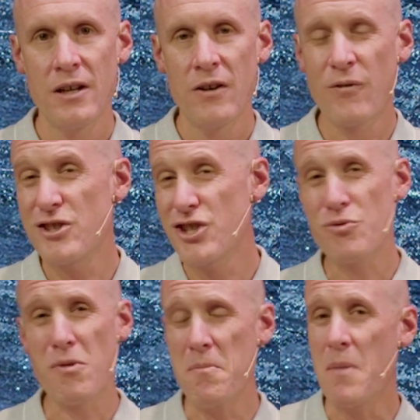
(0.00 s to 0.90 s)
Friends,
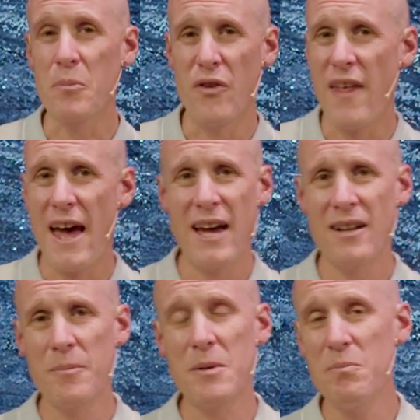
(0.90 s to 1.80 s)
just remember that.
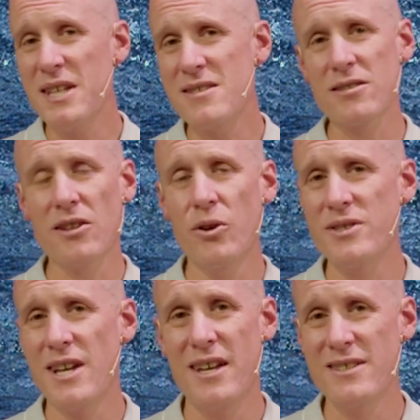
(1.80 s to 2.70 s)
I mean, be slow
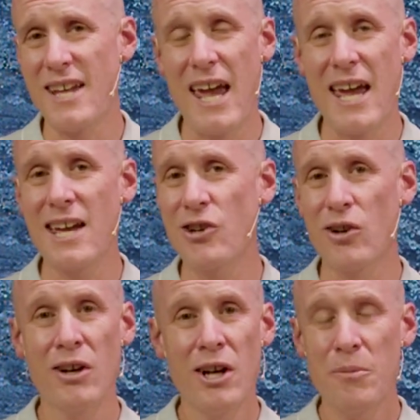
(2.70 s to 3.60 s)
to, to anger,